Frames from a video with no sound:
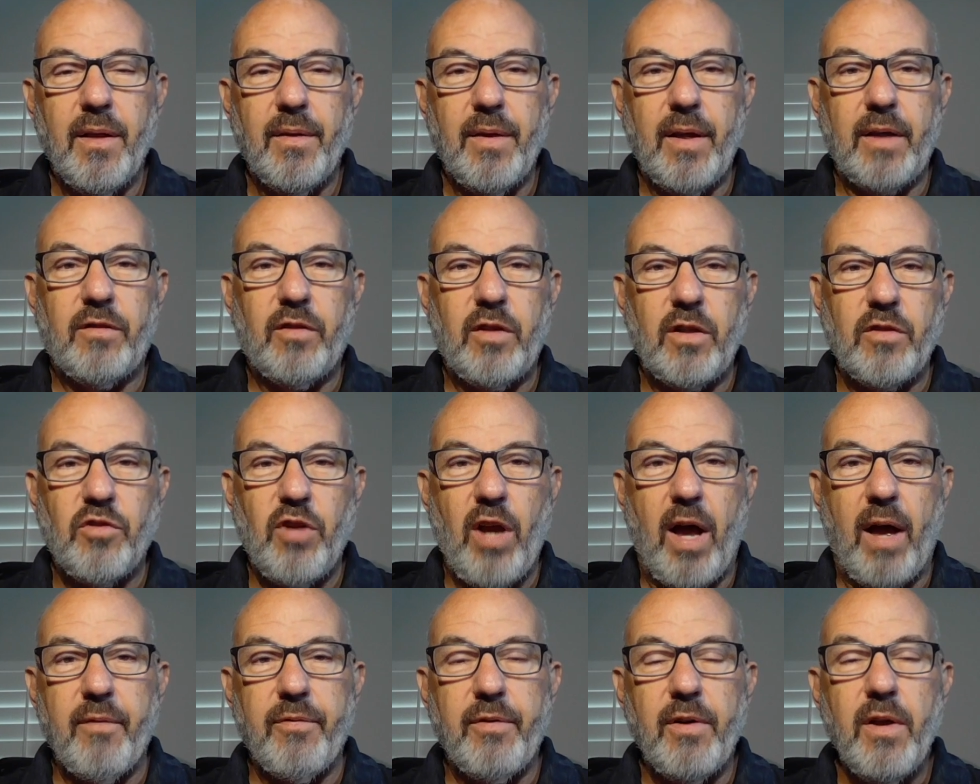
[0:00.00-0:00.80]
They said,
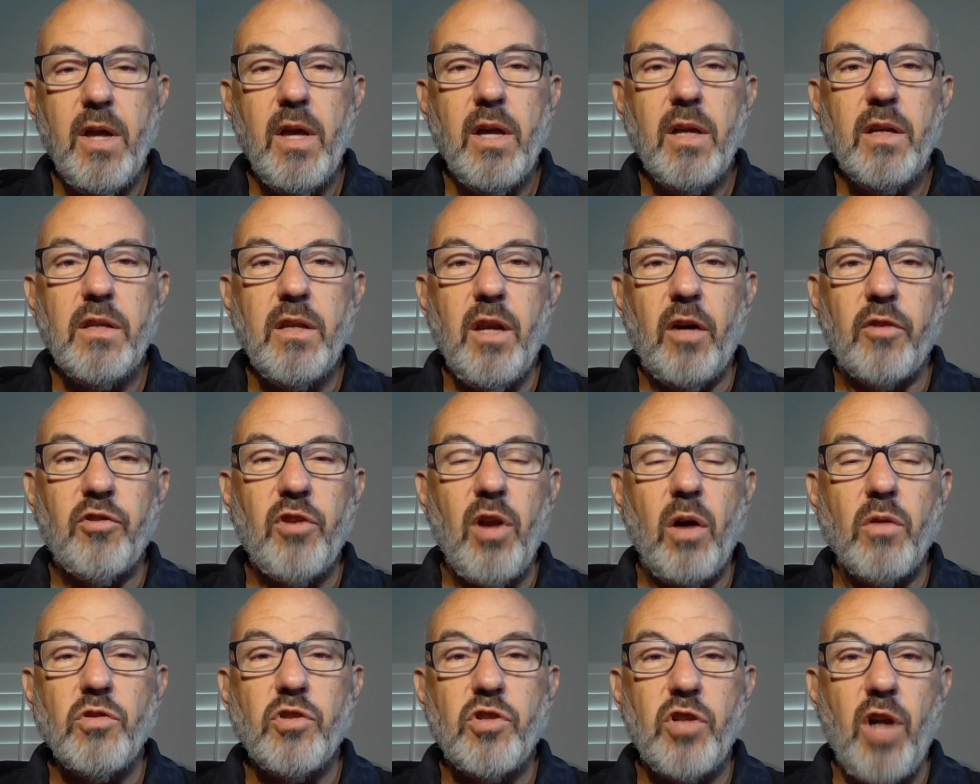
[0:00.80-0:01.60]
Jeff, there's
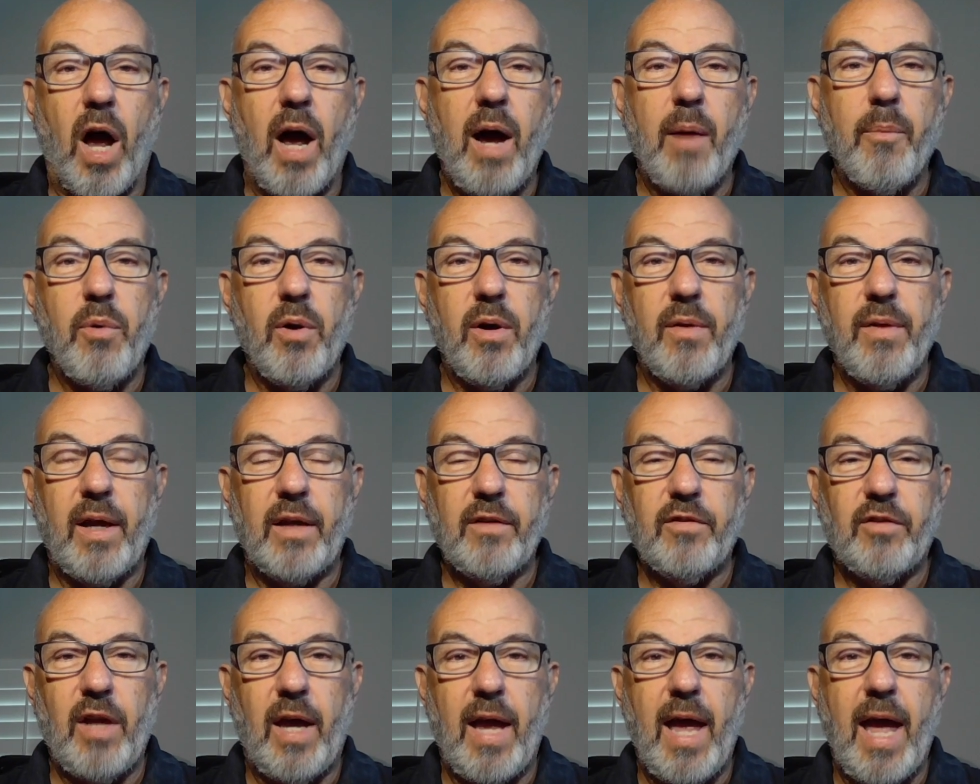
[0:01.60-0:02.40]
no job where
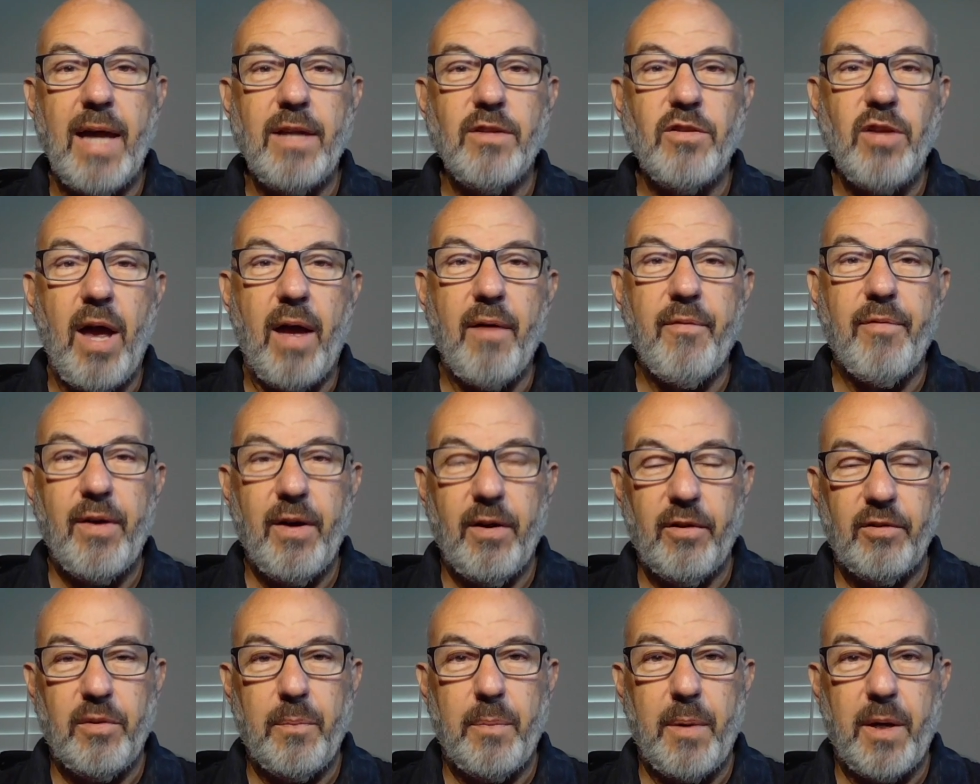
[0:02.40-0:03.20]
they say, hey, Jeff,
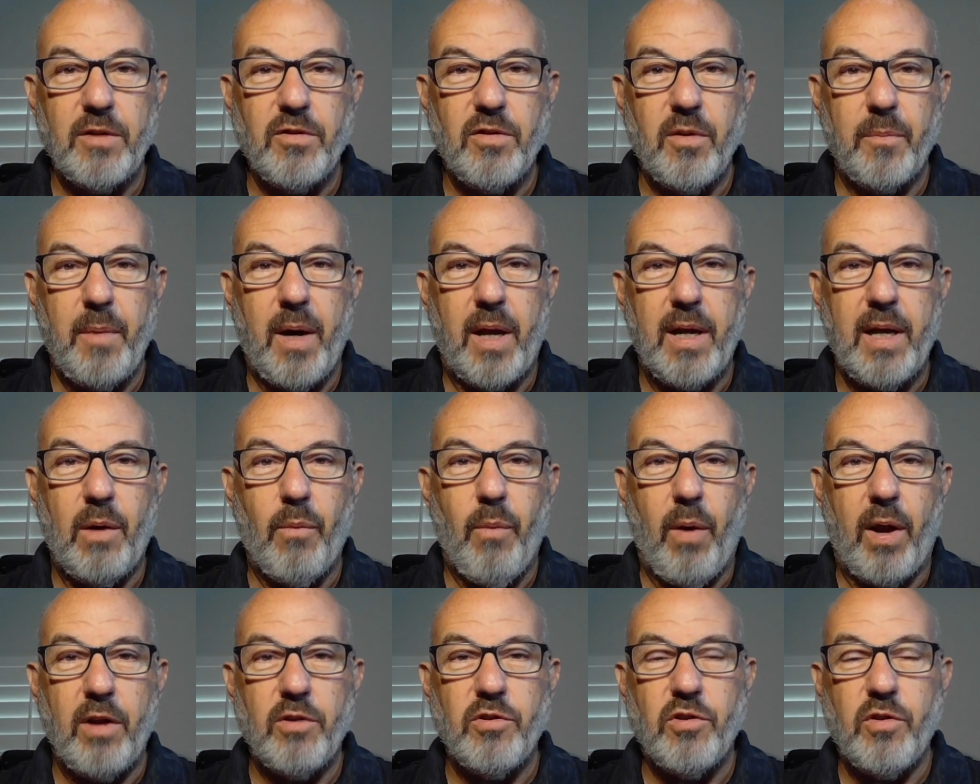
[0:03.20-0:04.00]
here's a bunch of money.
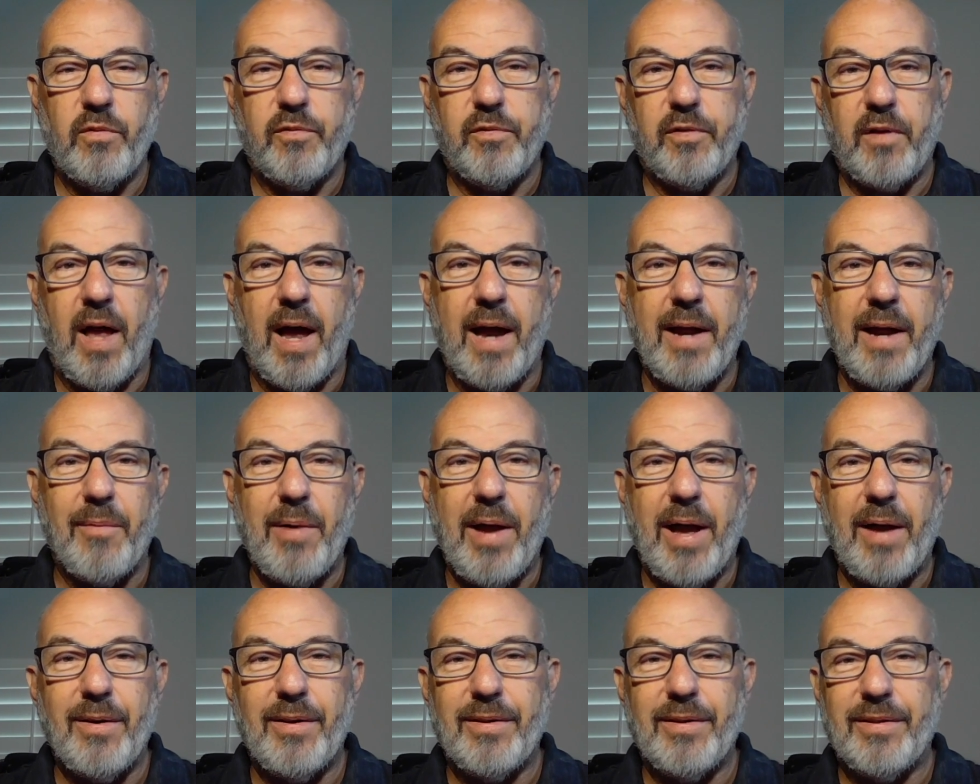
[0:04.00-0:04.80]
Why don't you fly
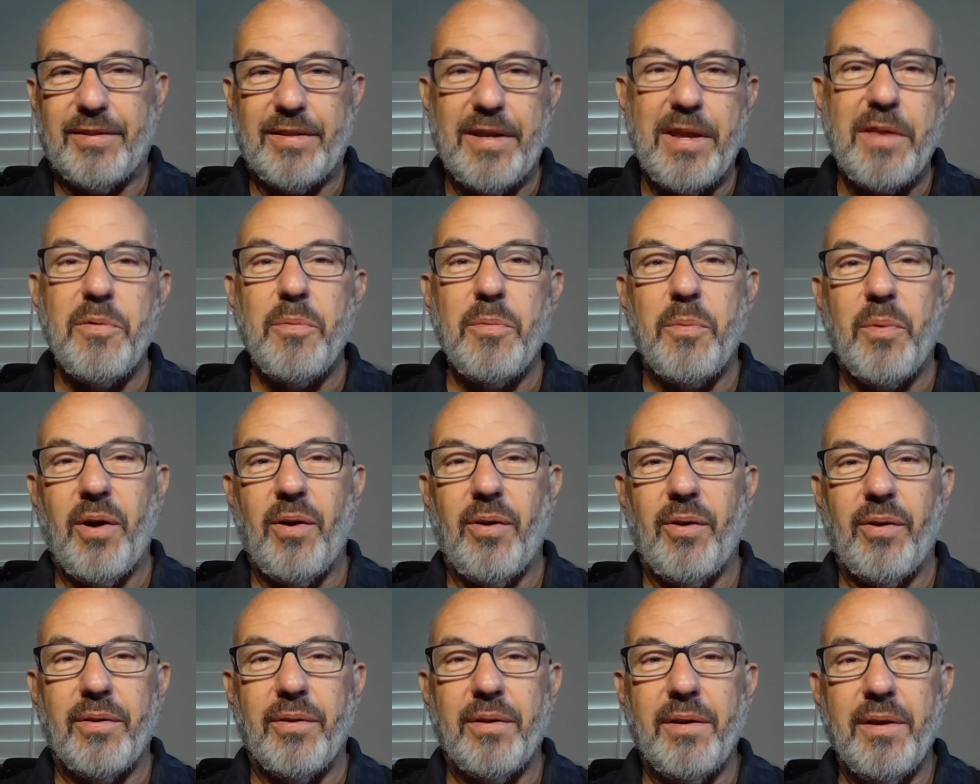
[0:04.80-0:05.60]
around and see the
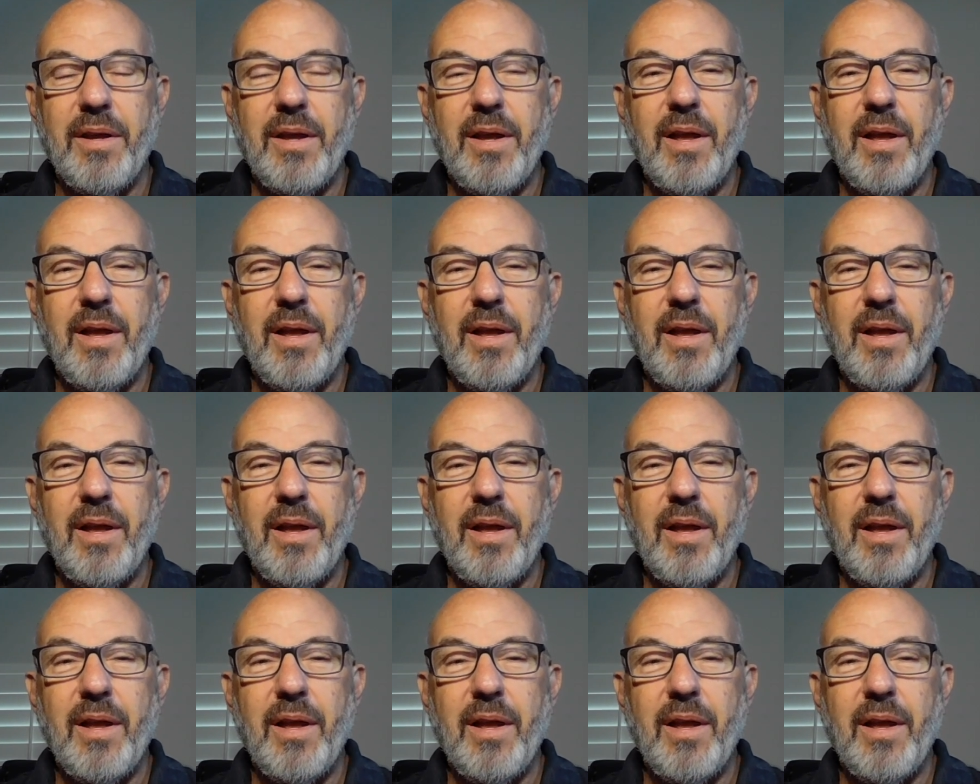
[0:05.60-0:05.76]
world?